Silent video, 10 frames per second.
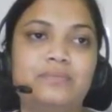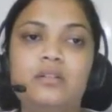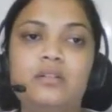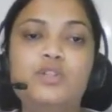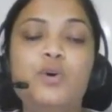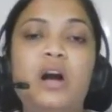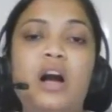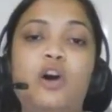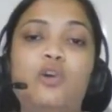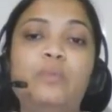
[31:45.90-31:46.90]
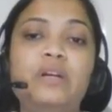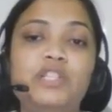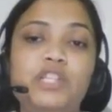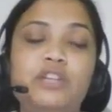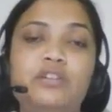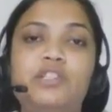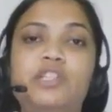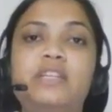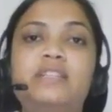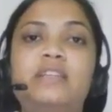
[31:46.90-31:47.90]
so how much
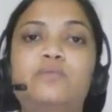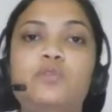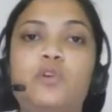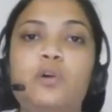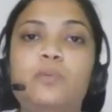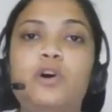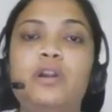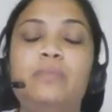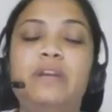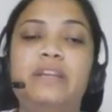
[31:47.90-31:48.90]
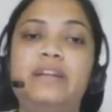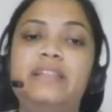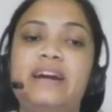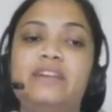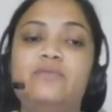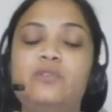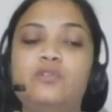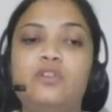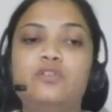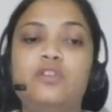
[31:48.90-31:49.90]
energy is absorbed or emitted, that was
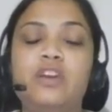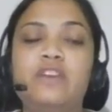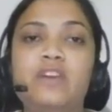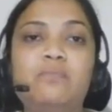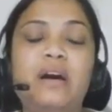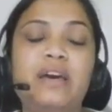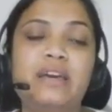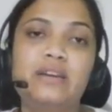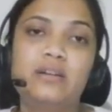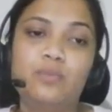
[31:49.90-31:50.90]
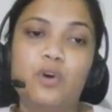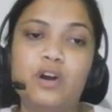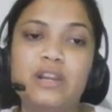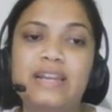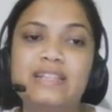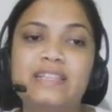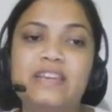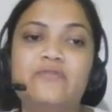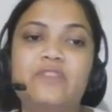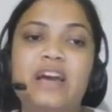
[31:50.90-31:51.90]
also given by Bohr. Let's say
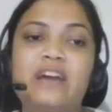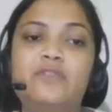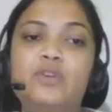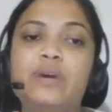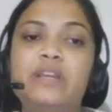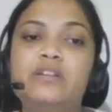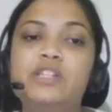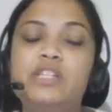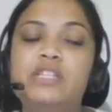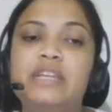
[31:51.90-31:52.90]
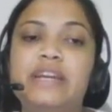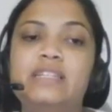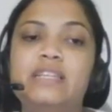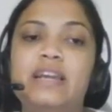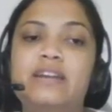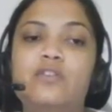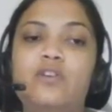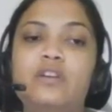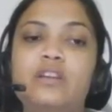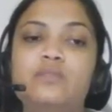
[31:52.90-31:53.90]
if we have two energy states,
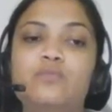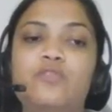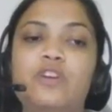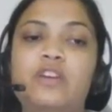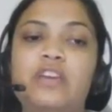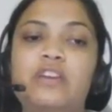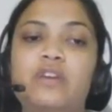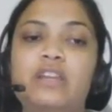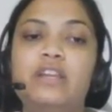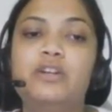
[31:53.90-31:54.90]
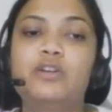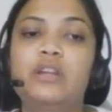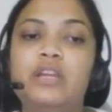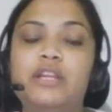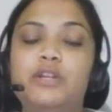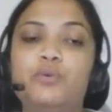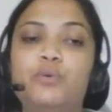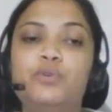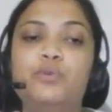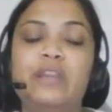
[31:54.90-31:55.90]
electron is moving E1 in E2,
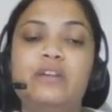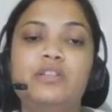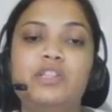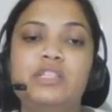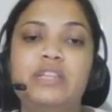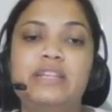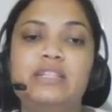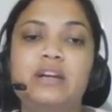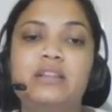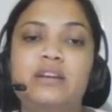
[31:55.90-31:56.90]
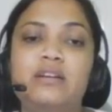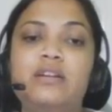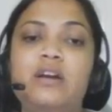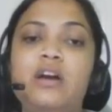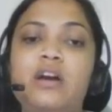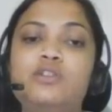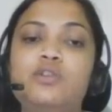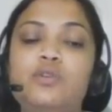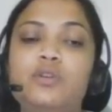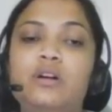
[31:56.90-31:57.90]
two energy states are there.
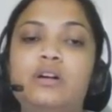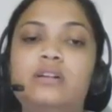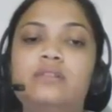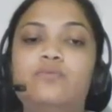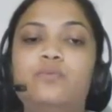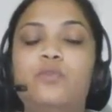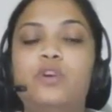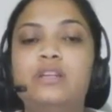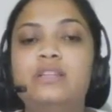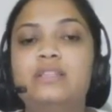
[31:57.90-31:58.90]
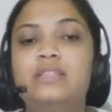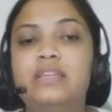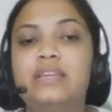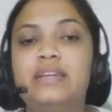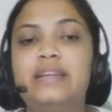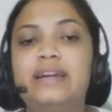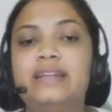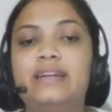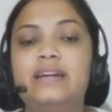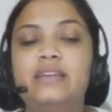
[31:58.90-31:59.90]
So what is E,
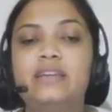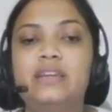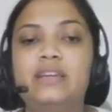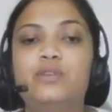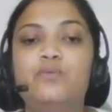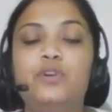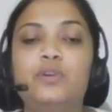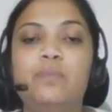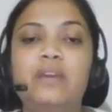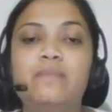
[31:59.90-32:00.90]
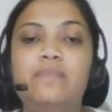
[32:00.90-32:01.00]
delta E? It would be